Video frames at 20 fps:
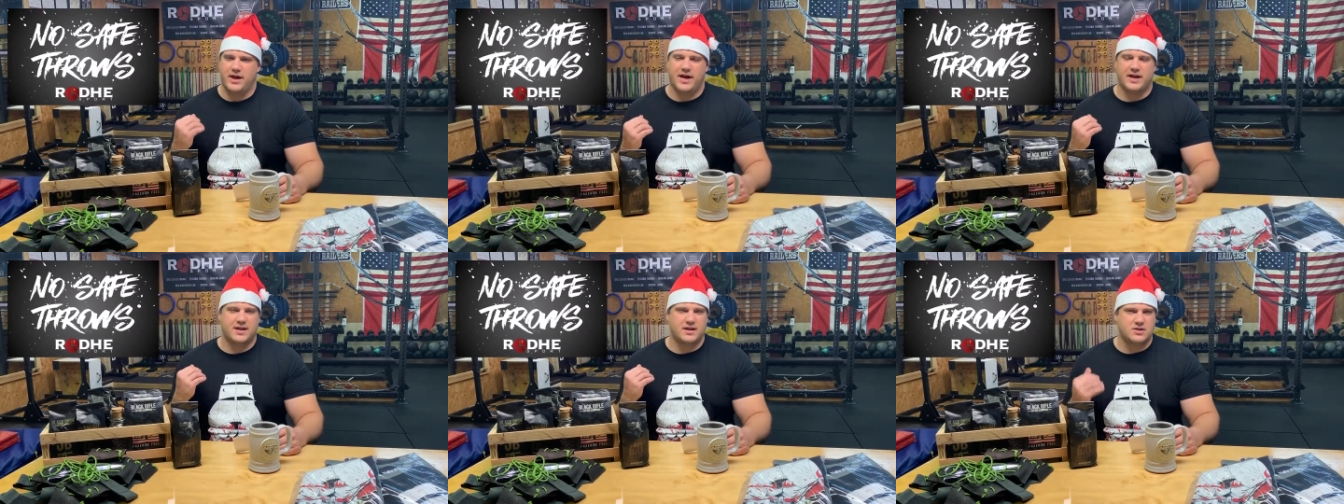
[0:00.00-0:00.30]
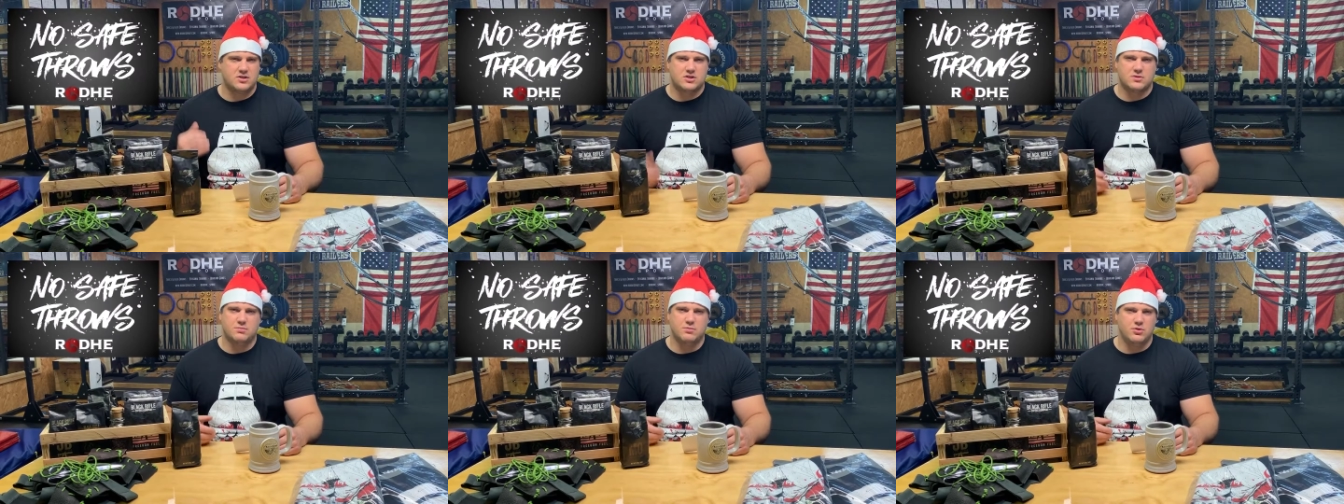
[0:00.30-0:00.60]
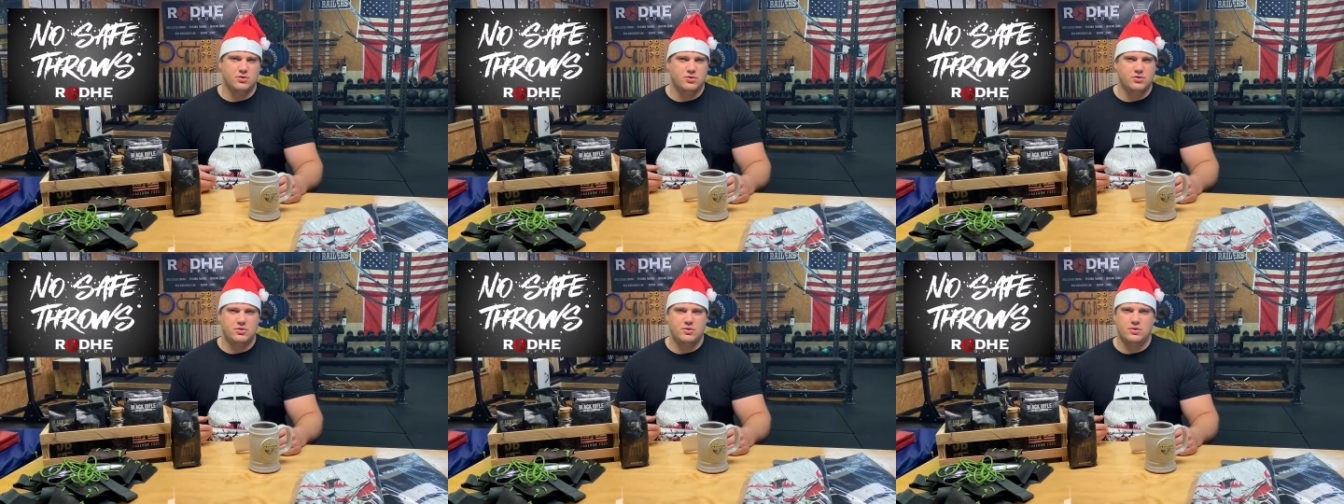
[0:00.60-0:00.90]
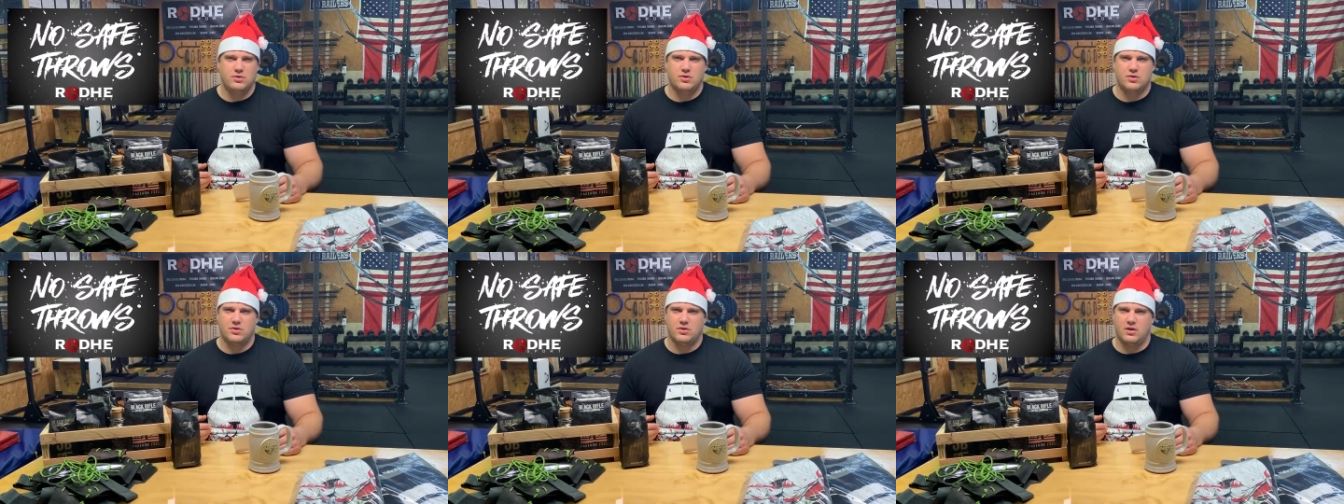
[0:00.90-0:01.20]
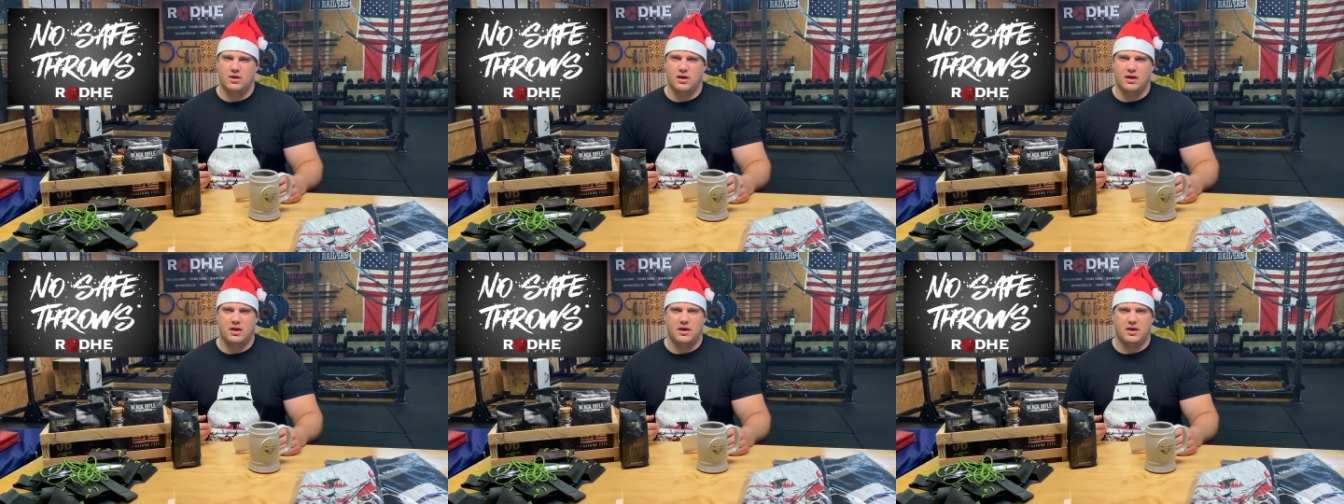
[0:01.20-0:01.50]
and smooth,
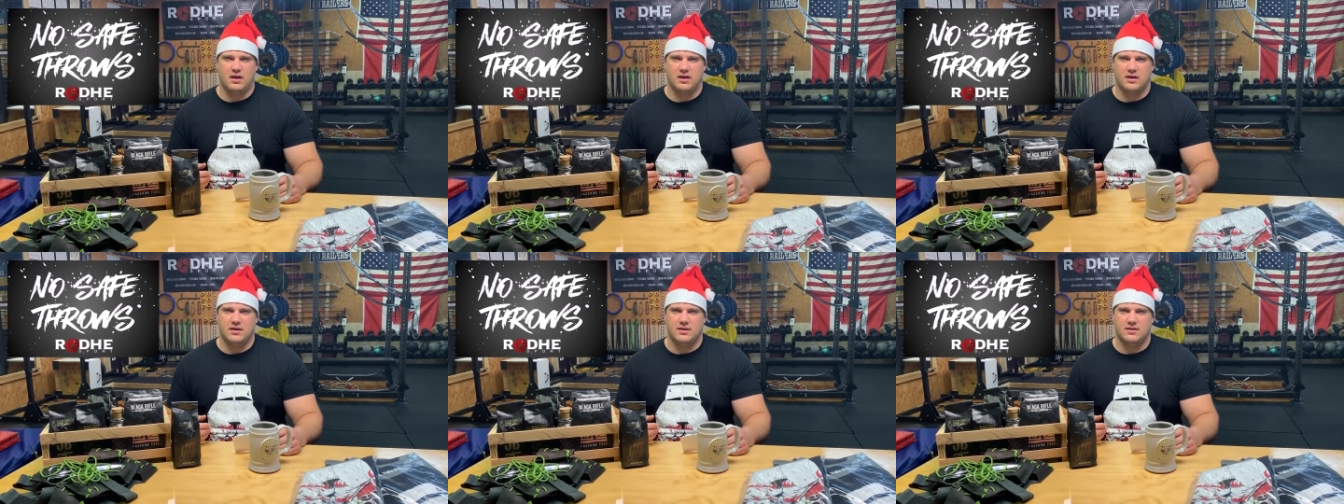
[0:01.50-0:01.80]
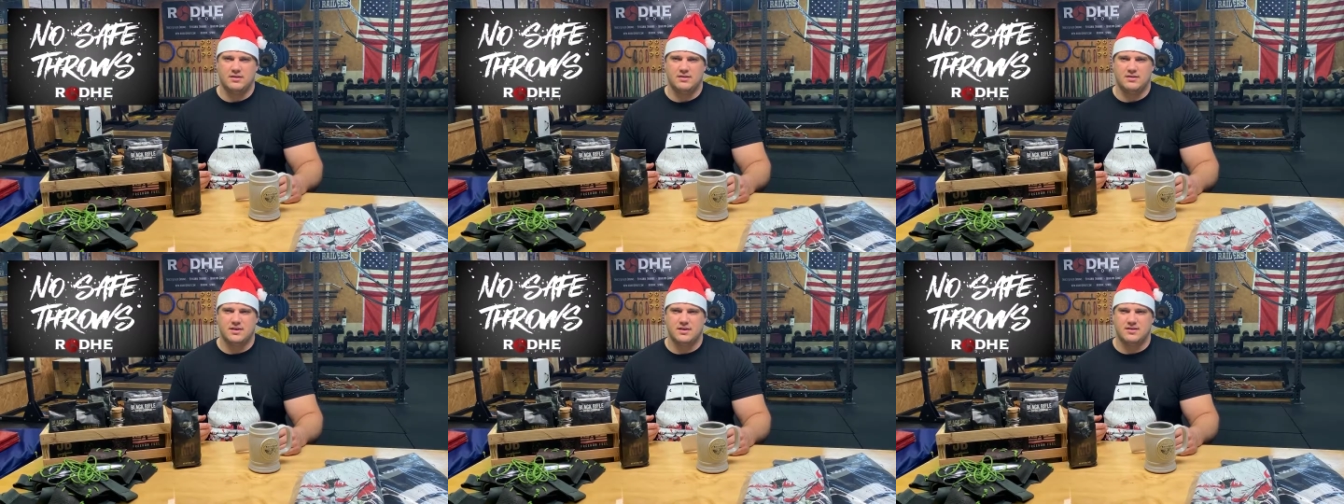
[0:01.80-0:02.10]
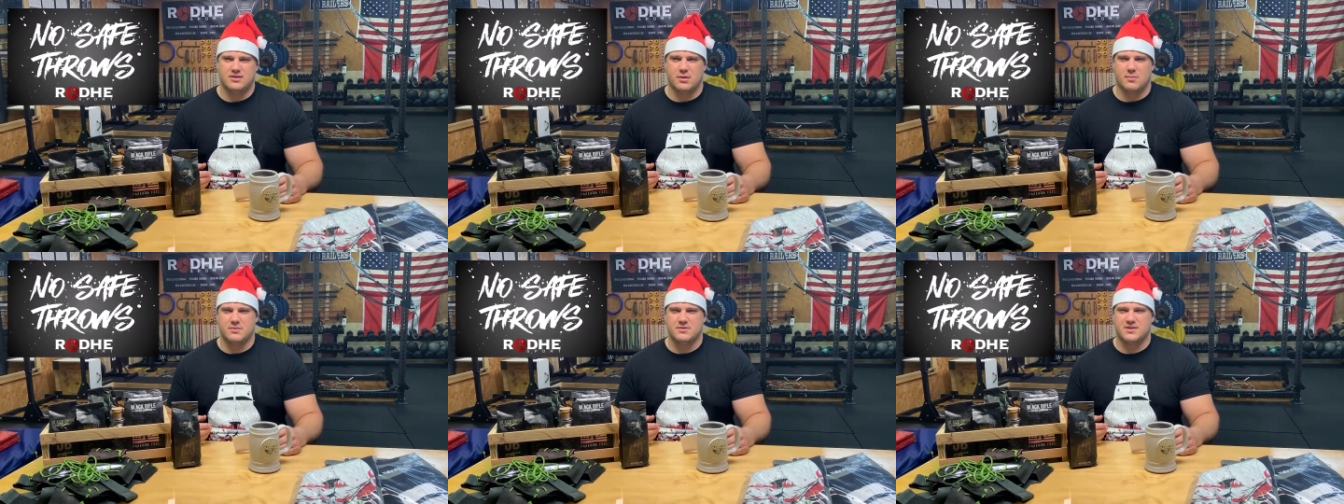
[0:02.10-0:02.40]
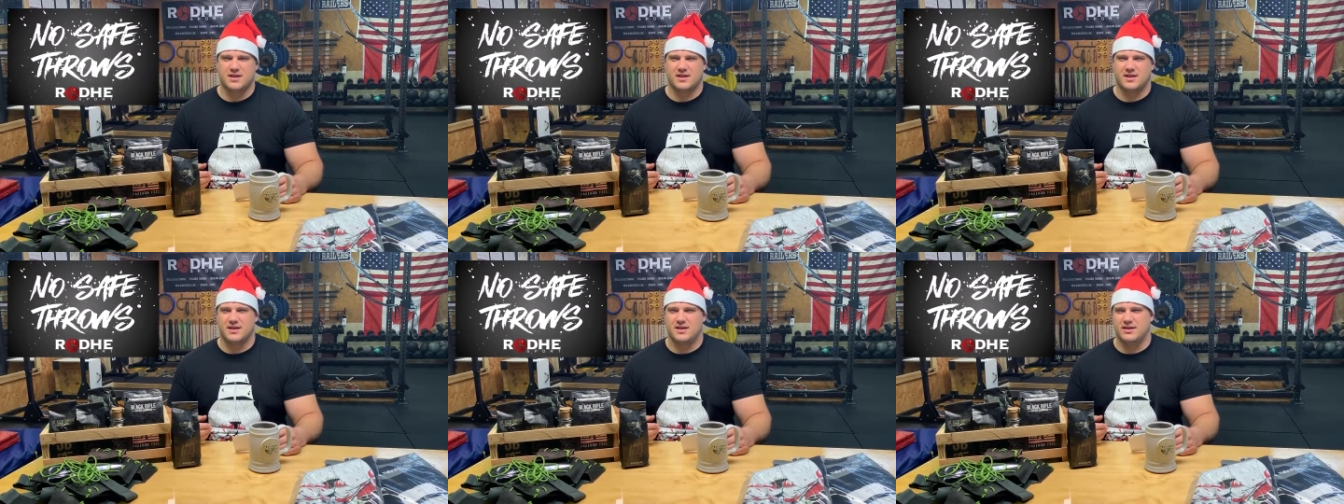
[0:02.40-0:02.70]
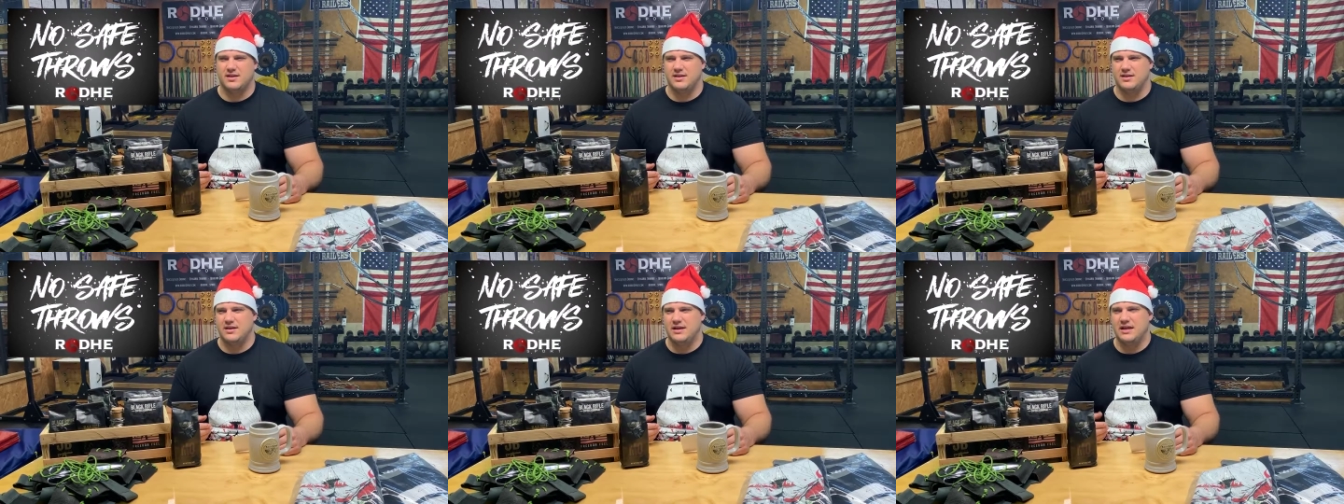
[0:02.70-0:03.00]
and it's almost like
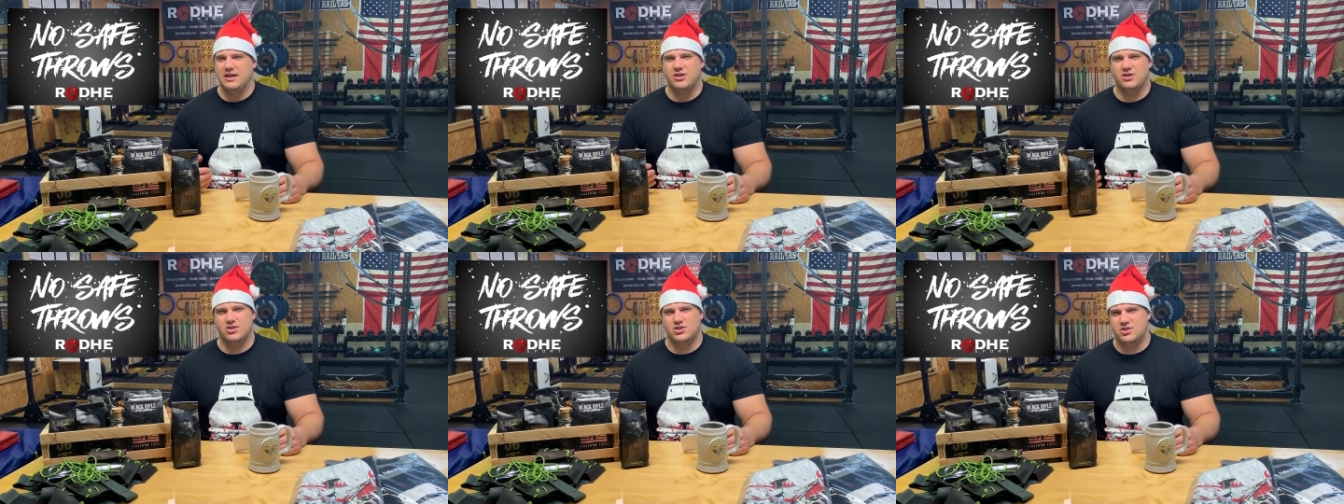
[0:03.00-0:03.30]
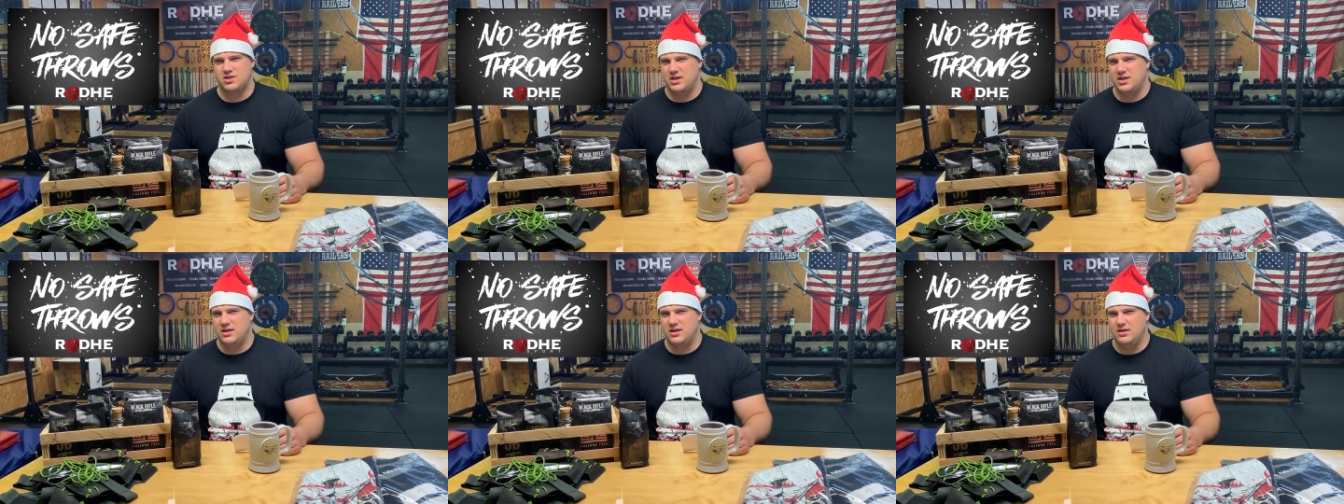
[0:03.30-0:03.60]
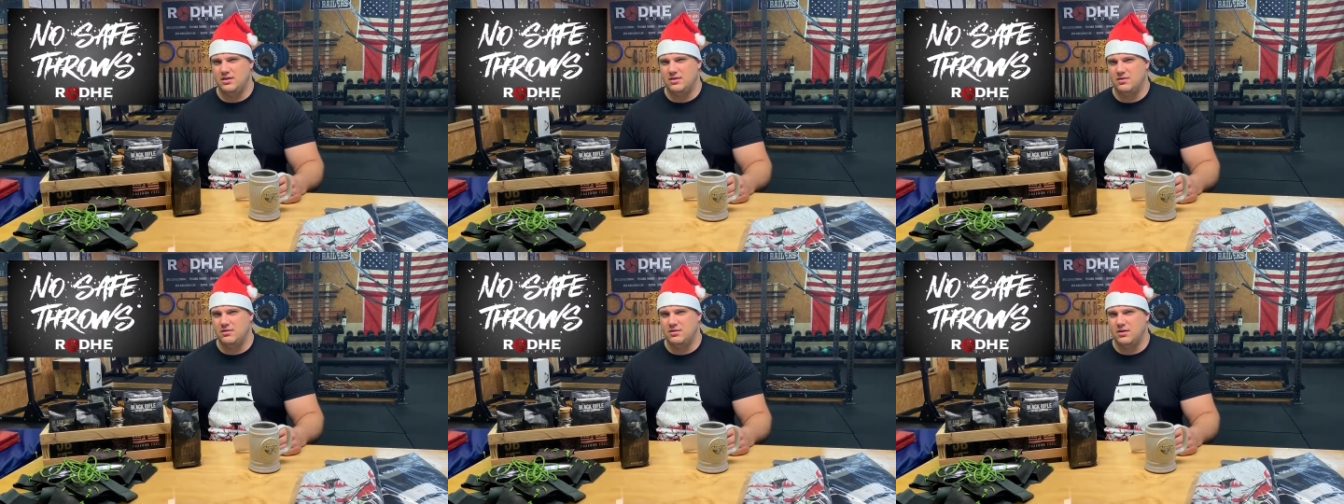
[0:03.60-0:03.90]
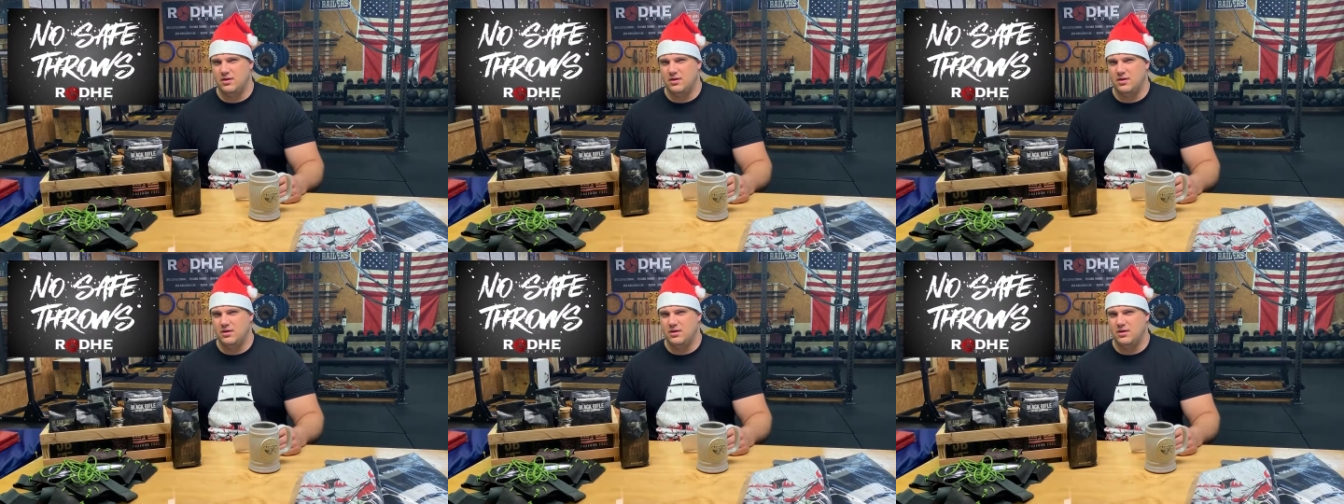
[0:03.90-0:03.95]
a English tea,